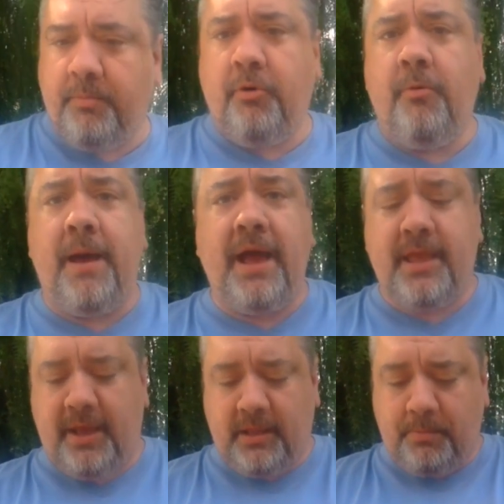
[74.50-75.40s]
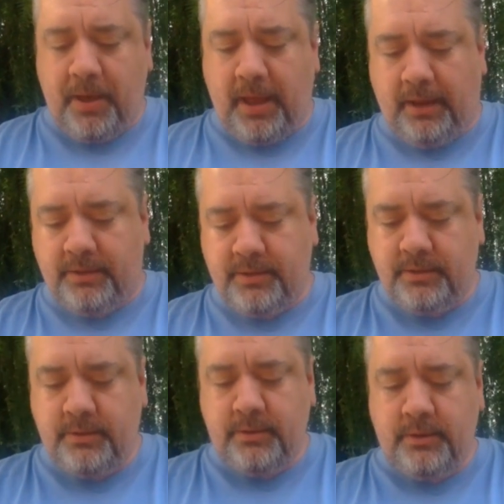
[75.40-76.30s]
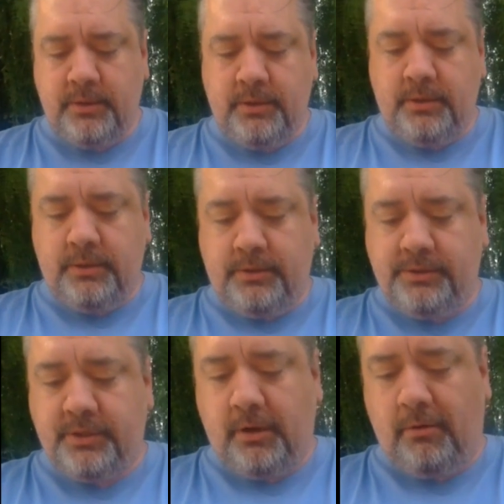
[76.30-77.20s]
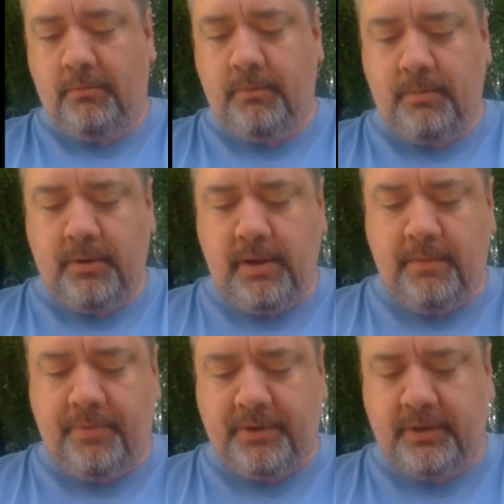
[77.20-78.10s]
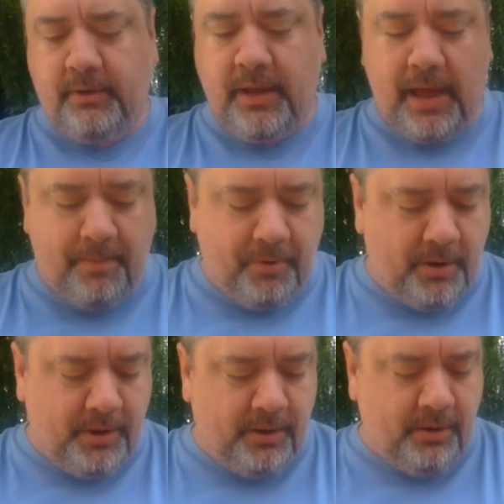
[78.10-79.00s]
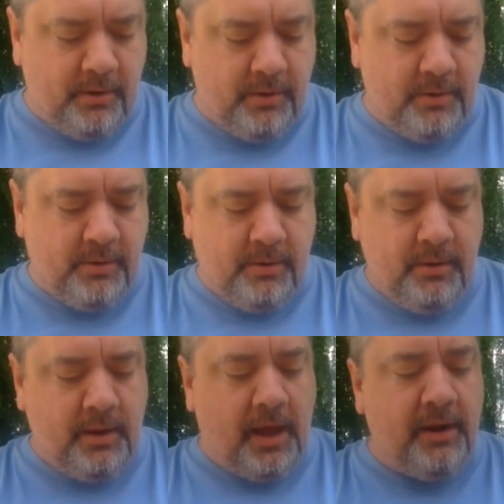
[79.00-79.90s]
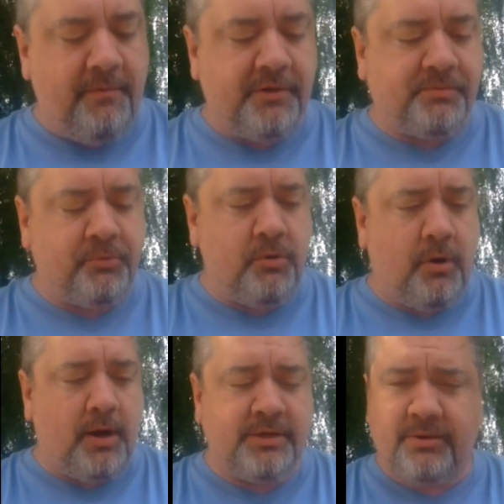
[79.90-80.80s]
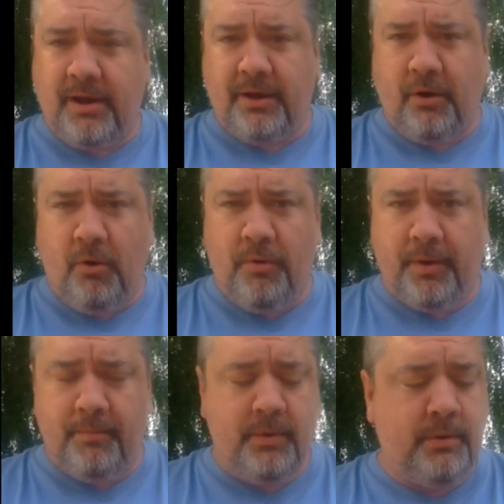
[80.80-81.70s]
pull back you get the paint. So I'm going to go ahead and put the little cap on here. I'll leave the sprue on so I can hold him.